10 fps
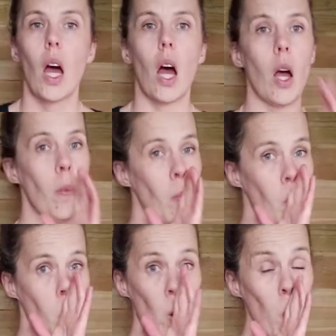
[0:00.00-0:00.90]

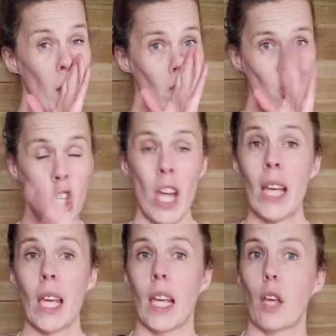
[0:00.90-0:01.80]
One way of
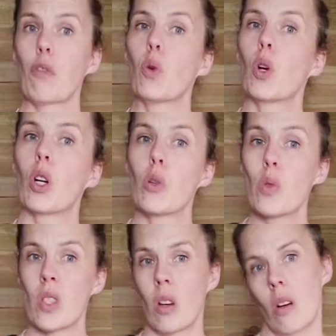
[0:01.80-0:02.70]
checking if your
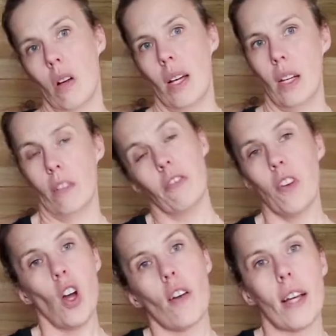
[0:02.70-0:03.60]
glutes are
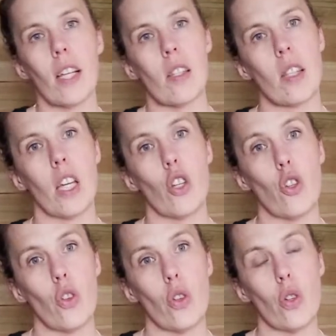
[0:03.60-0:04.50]
firing as they
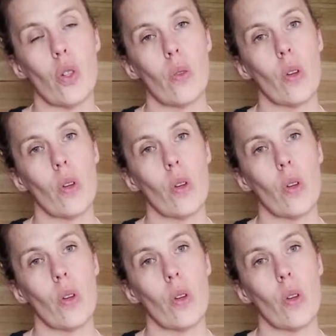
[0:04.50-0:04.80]
should,